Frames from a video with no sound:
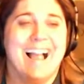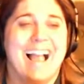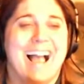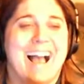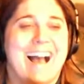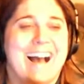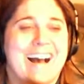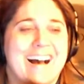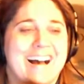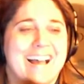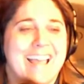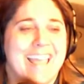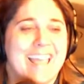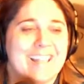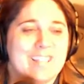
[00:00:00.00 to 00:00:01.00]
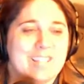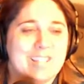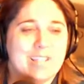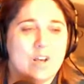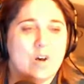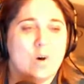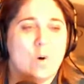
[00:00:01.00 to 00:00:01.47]
and
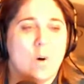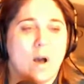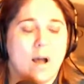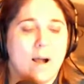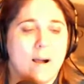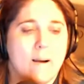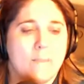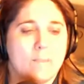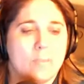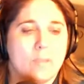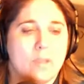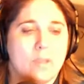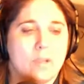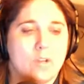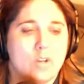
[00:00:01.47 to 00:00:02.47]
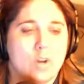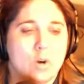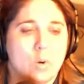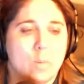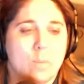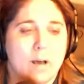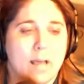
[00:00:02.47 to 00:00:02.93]
so,
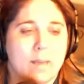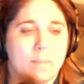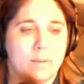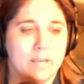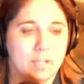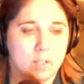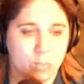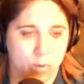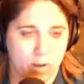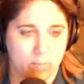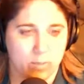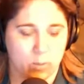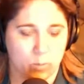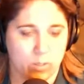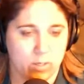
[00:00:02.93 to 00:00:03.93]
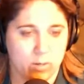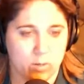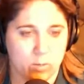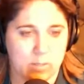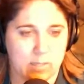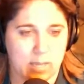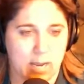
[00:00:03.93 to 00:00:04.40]
my biggest problem in Windows was
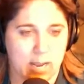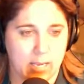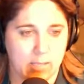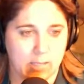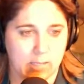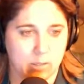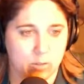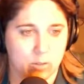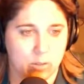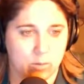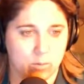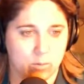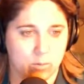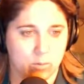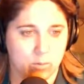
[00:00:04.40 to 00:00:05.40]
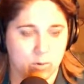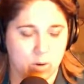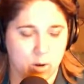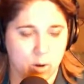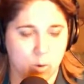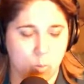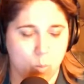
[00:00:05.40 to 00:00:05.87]
that I still don't
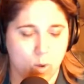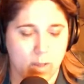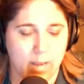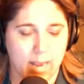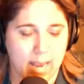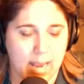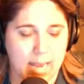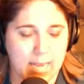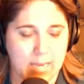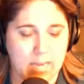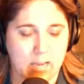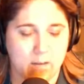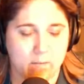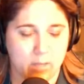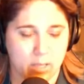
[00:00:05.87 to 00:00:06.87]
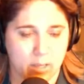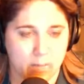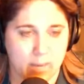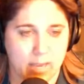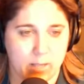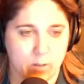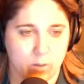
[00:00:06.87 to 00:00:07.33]
know what any of the
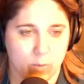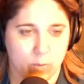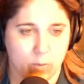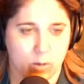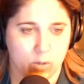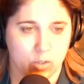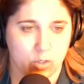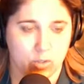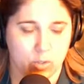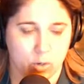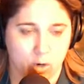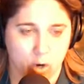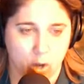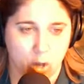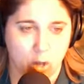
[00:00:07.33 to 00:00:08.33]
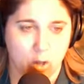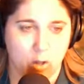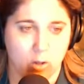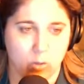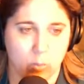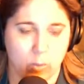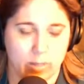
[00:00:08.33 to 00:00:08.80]
commands or functions are called
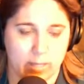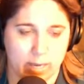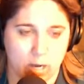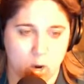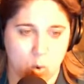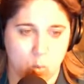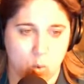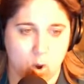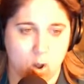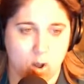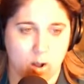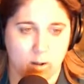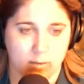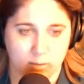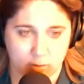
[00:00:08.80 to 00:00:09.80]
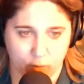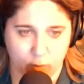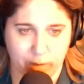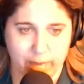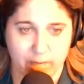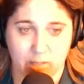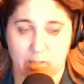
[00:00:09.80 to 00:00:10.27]
when they go wrong to
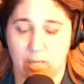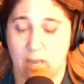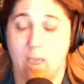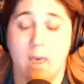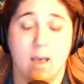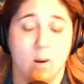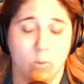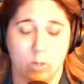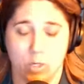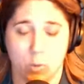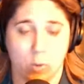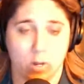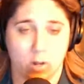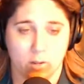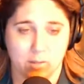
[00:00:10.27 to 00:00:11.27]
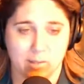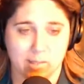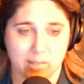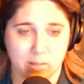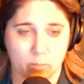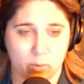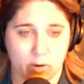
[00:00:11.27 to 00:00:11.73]
fix, like what you would call
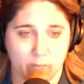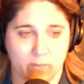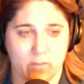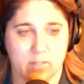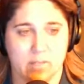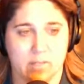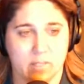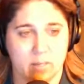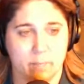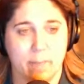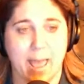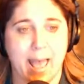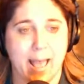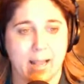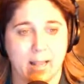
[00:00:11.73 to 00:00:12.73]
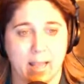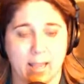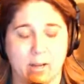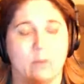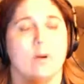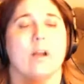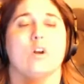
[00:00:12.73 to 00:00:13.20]
system preferences in Mac. I
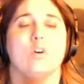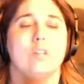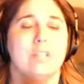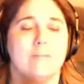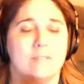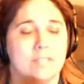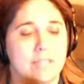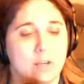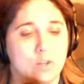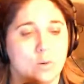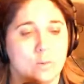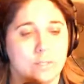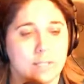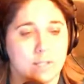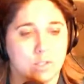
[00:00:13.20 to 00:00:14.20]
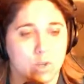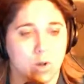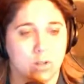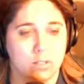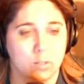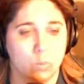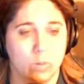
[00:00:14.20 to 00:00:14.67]
couldn't even tell you what that's called
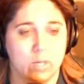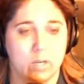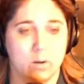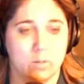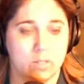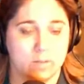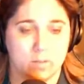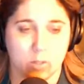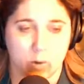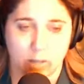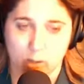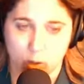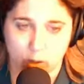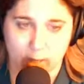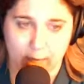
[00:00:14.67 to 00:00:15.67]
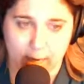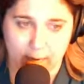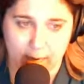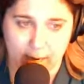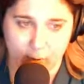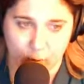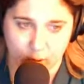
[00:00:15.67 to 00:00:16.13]
in Windows, even though I look at it
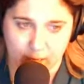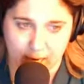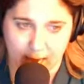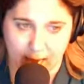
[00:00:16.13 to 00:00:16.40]
every day.